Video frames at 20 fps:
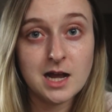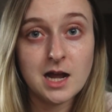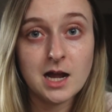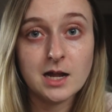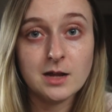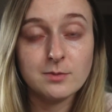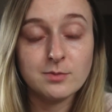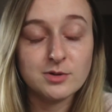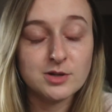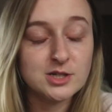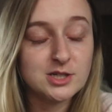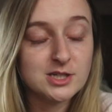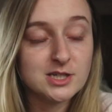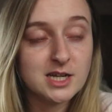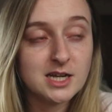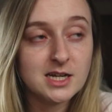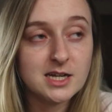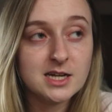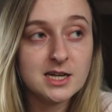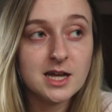I
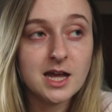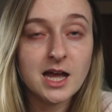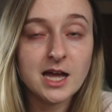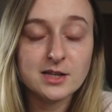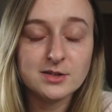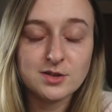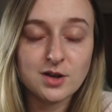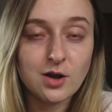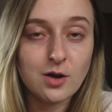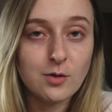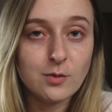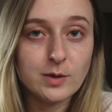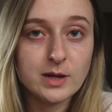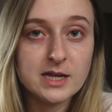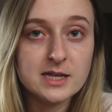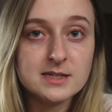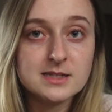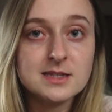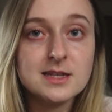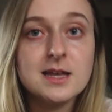appreciate it as
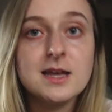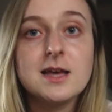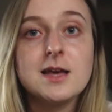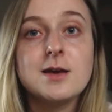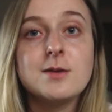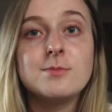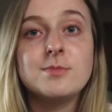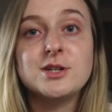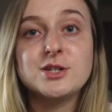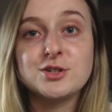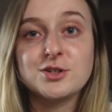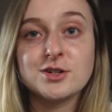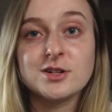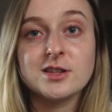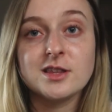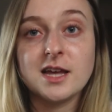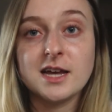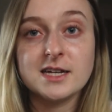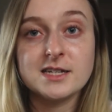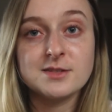always. Be sure to
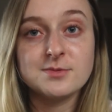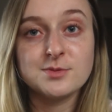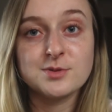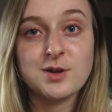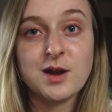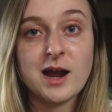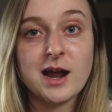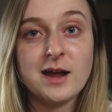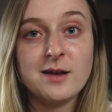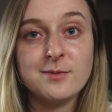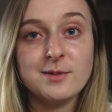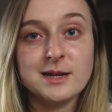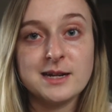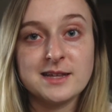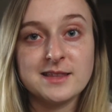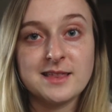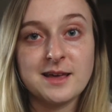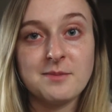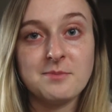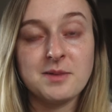like, subscribe, and
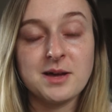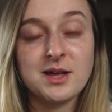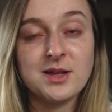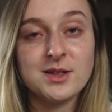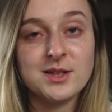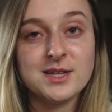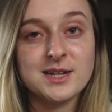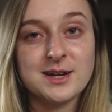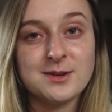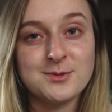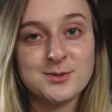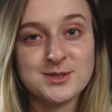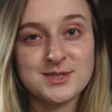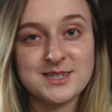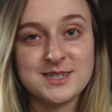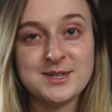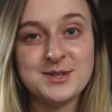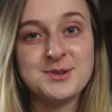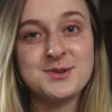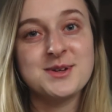hit that bell, and I will
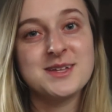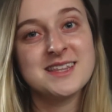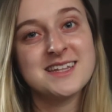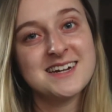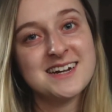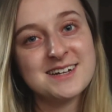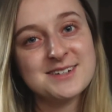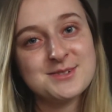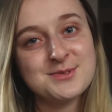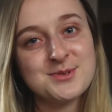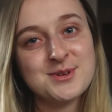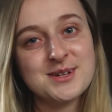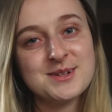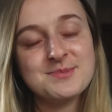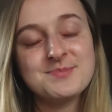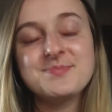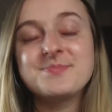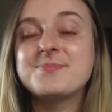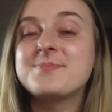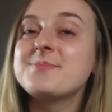see you in the next
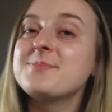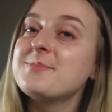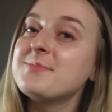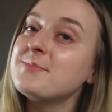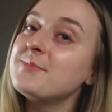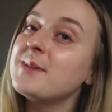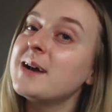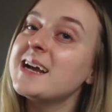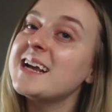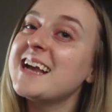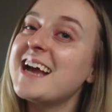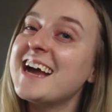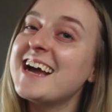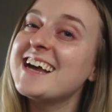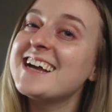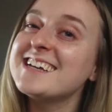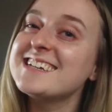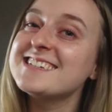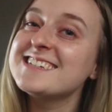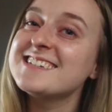one. Bye
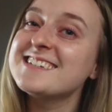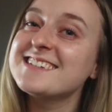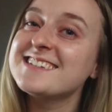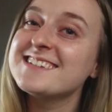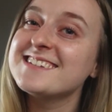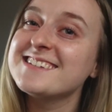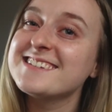guys.